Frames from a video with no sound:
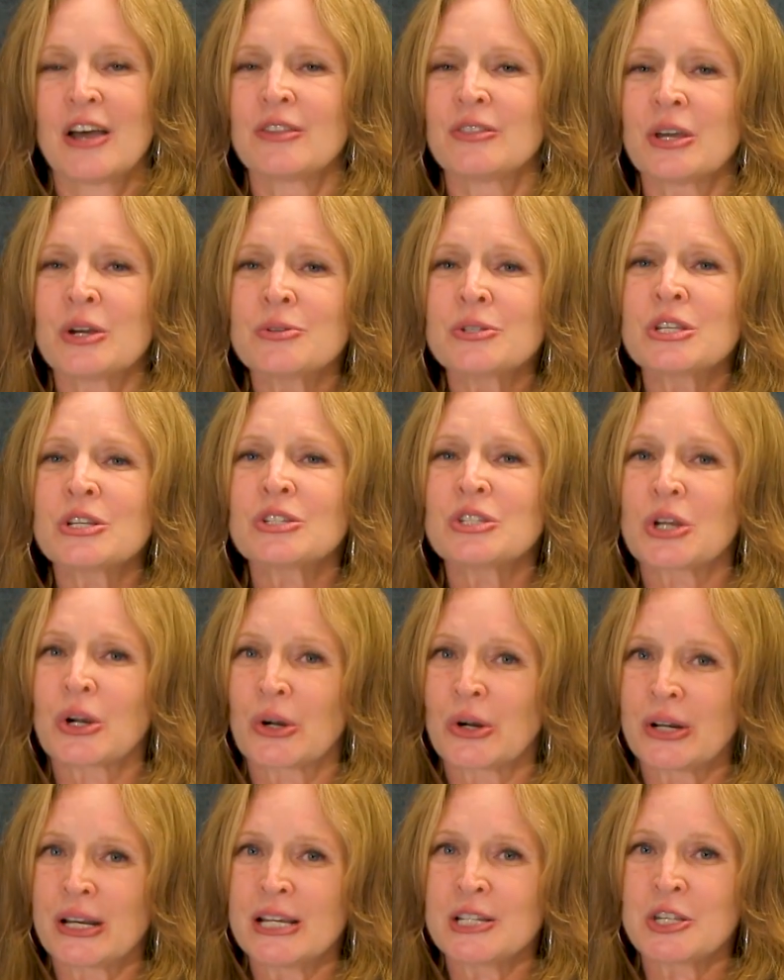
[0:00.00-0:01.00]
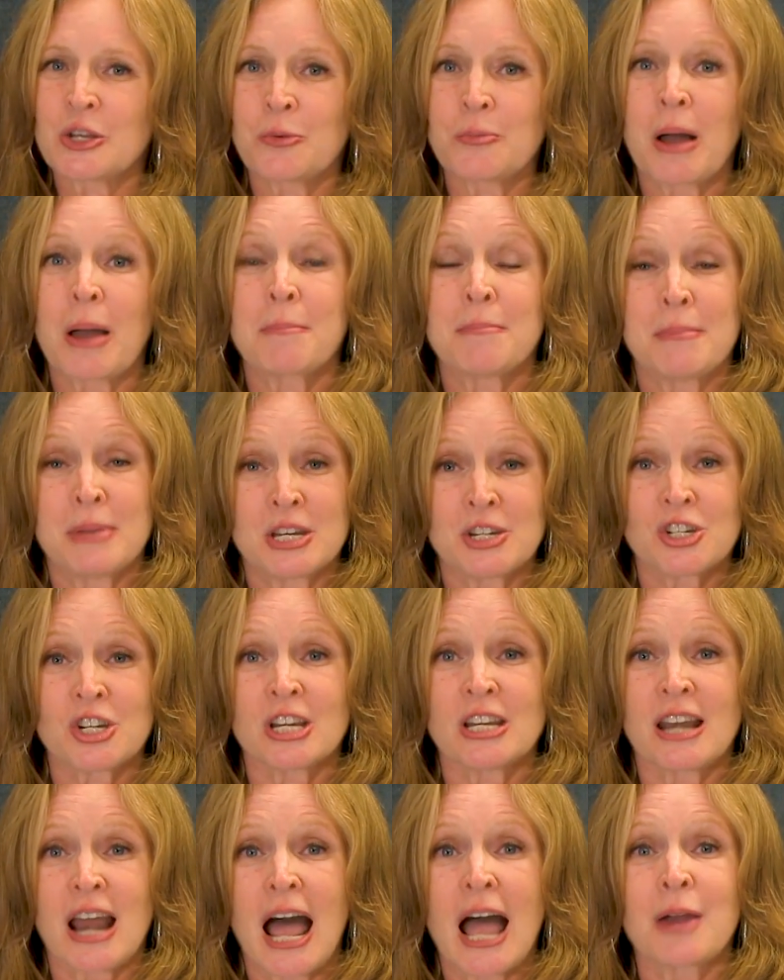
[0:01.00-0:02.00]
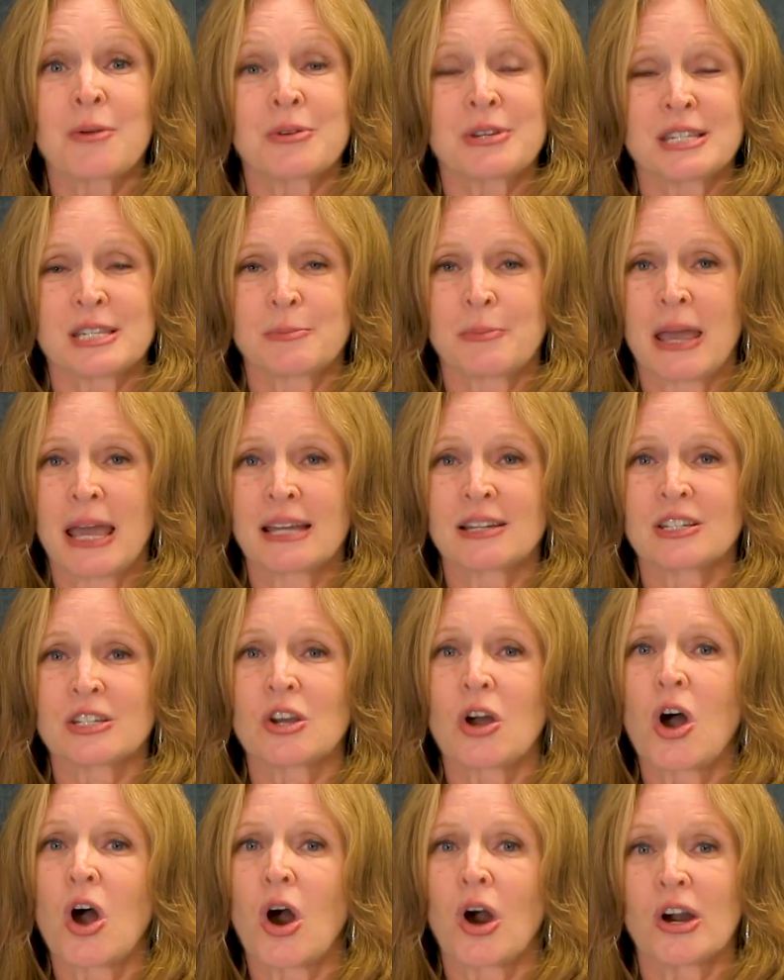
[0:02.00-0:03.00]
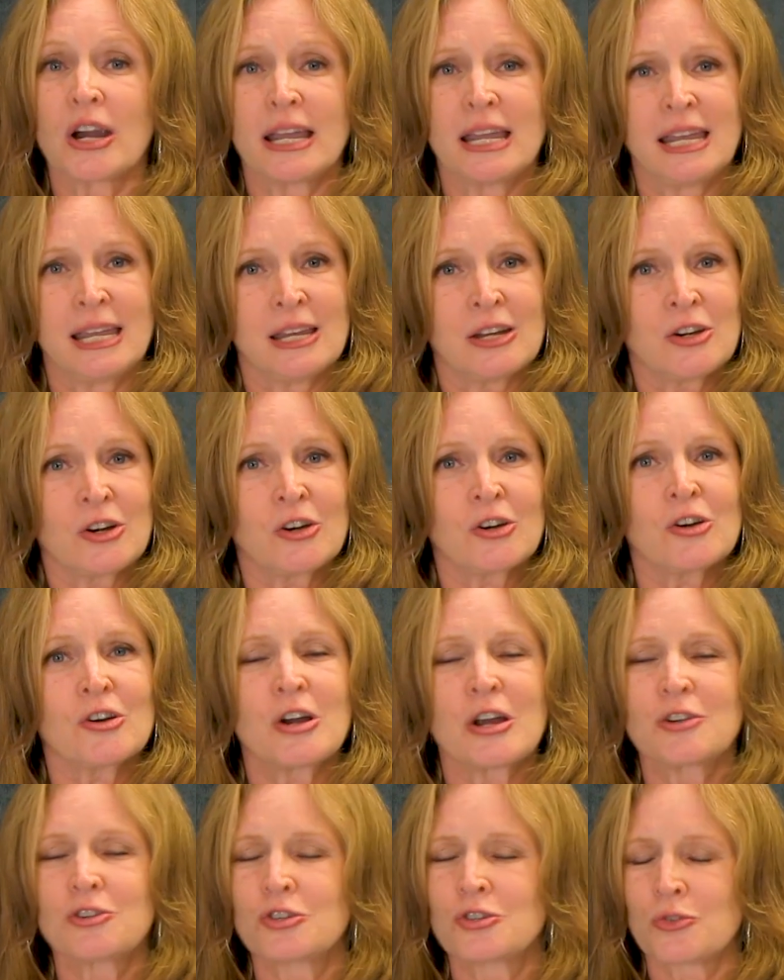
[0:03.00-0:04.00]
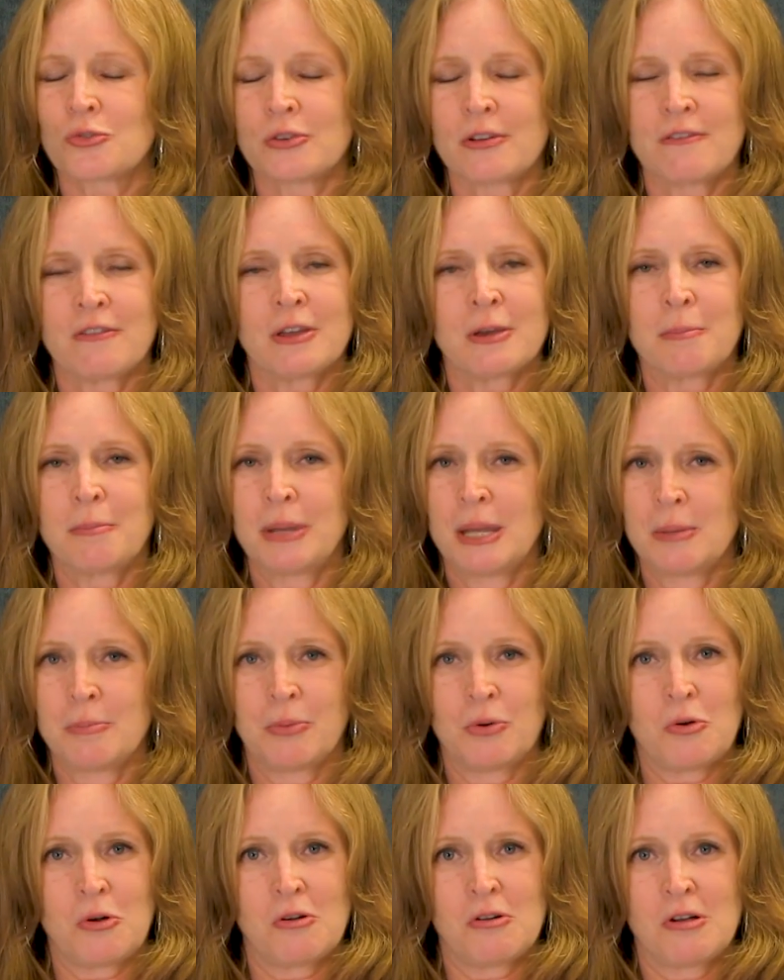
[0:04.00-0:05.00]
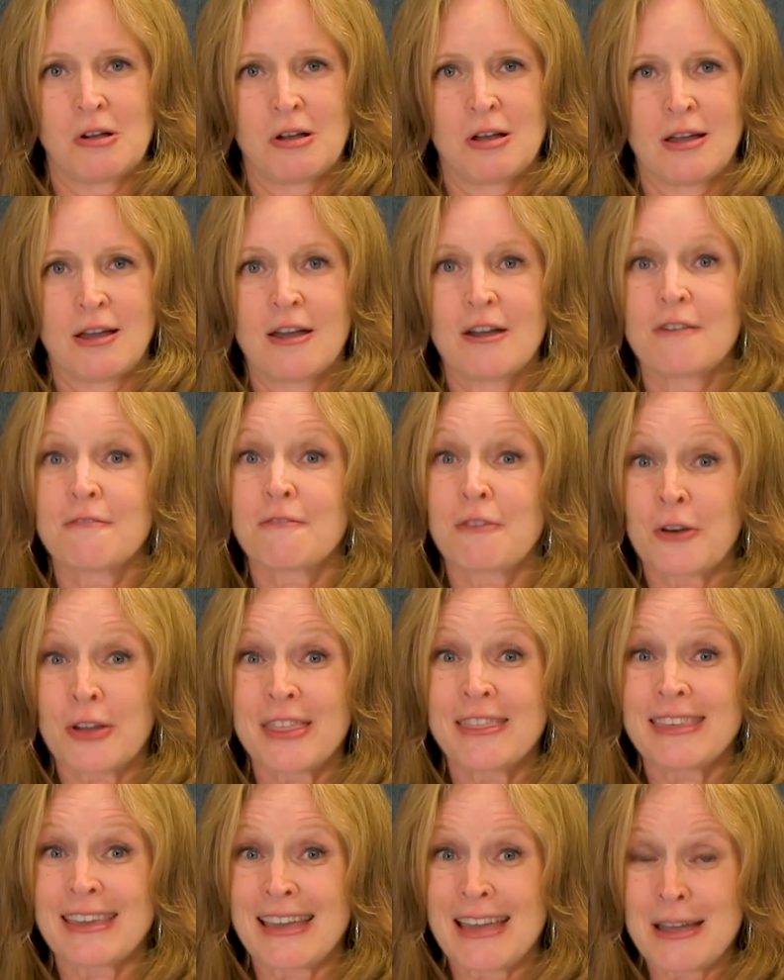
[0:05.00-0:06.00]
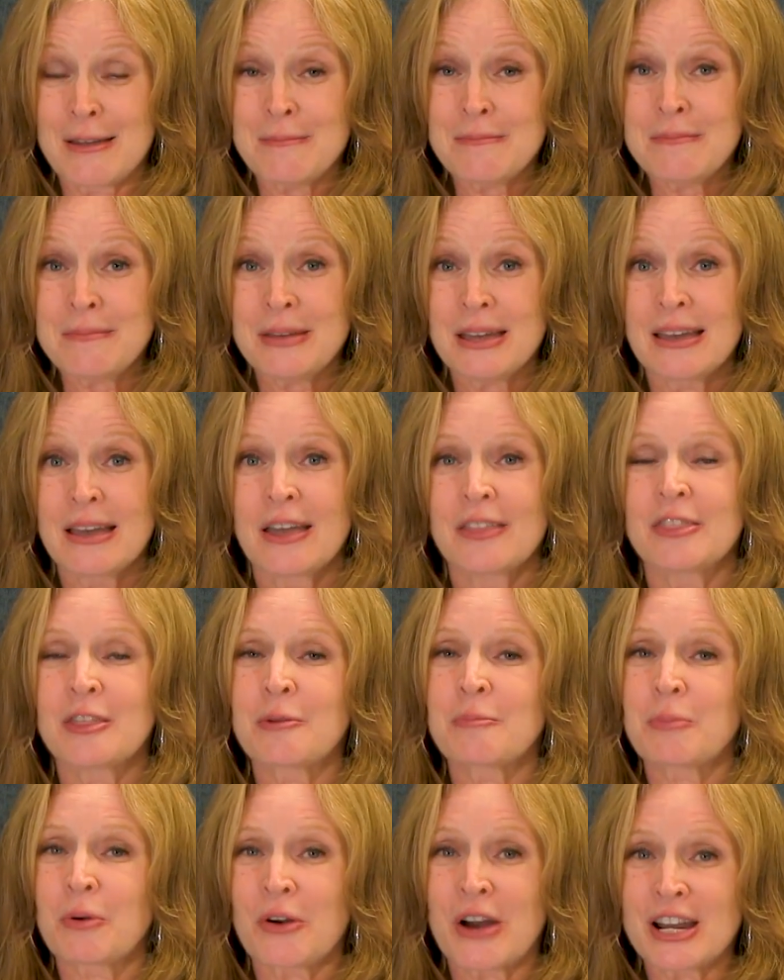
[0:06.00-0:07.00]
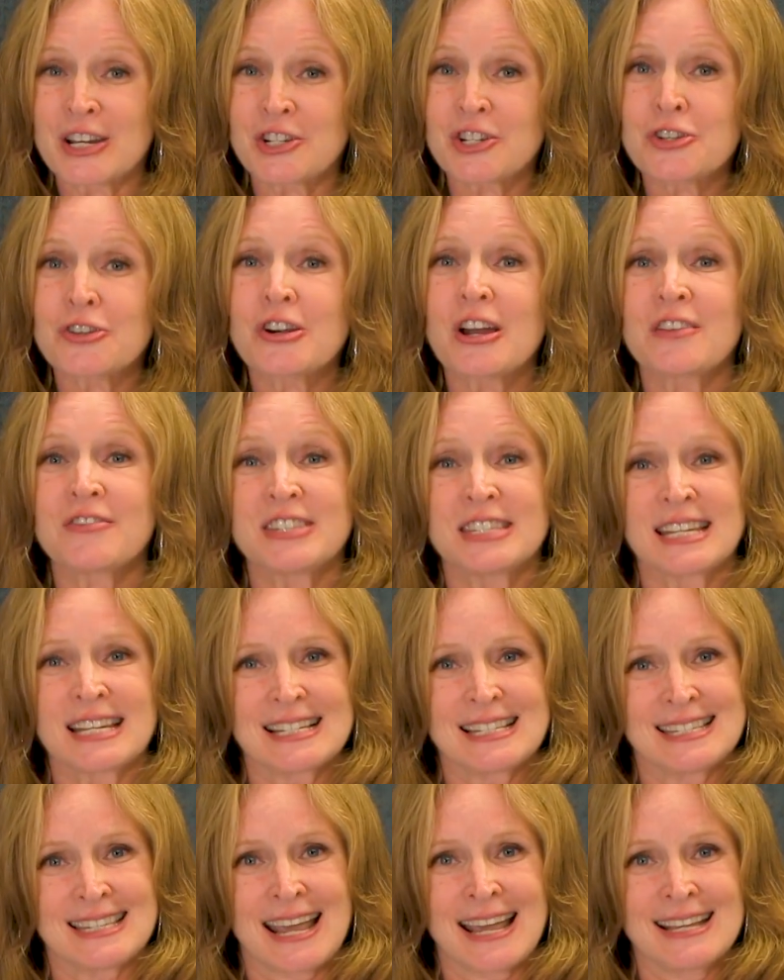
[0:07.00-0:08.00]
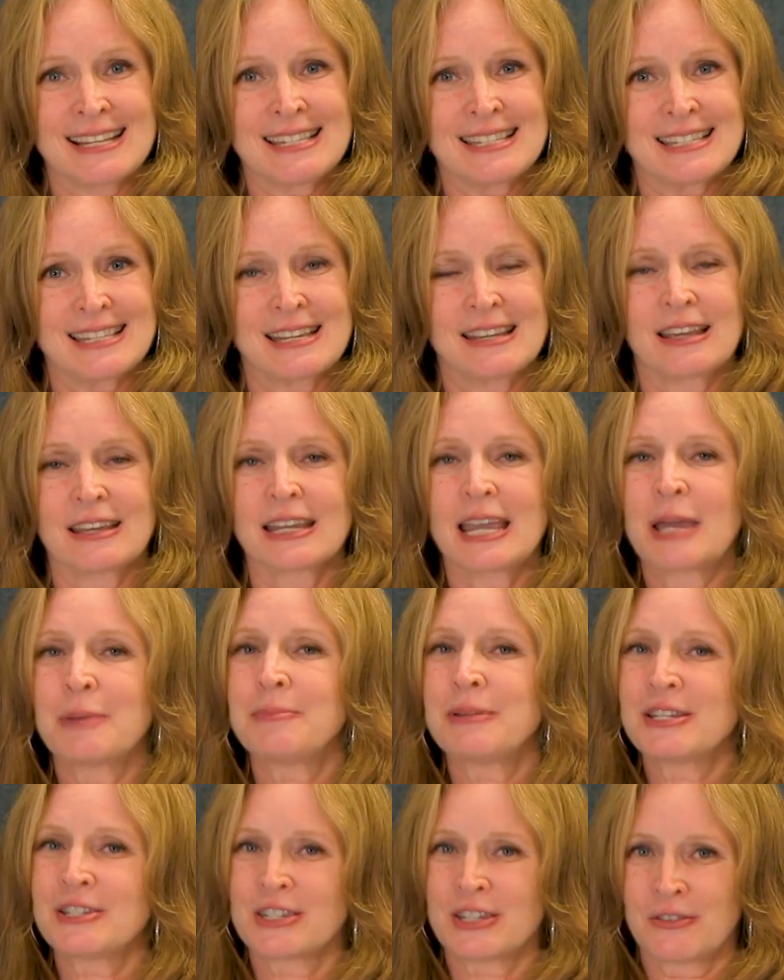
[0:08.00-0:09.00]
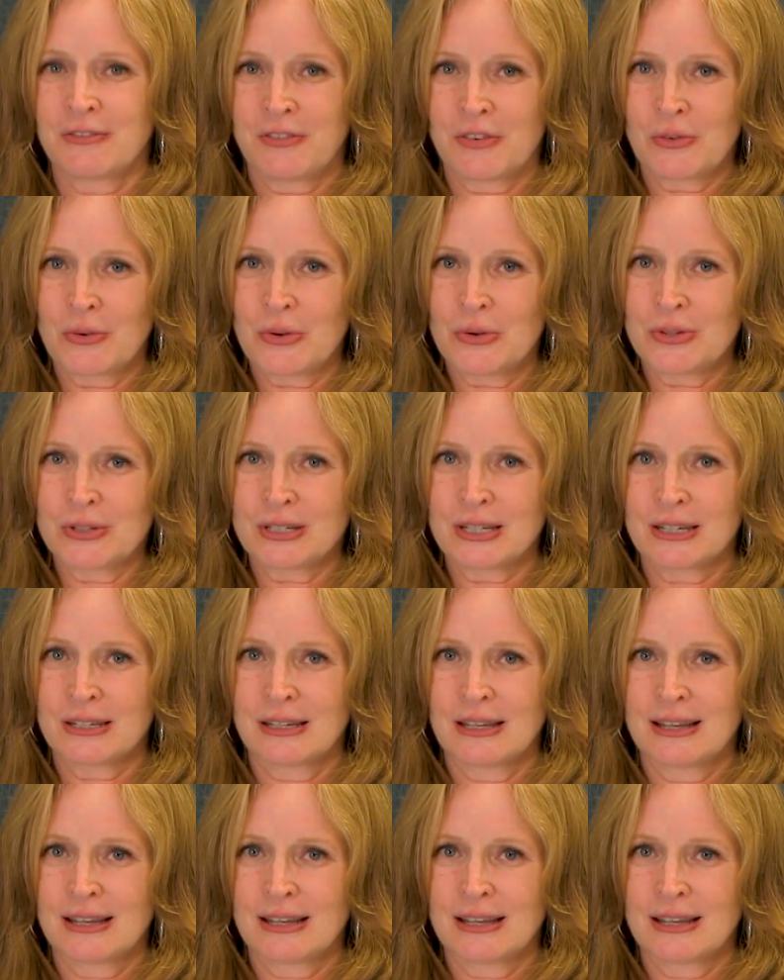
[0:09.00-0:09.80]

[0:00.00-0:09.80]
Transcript: Those attorneys whom I mention I respect are eager, driven people. For them, the pressure of success can be difficult.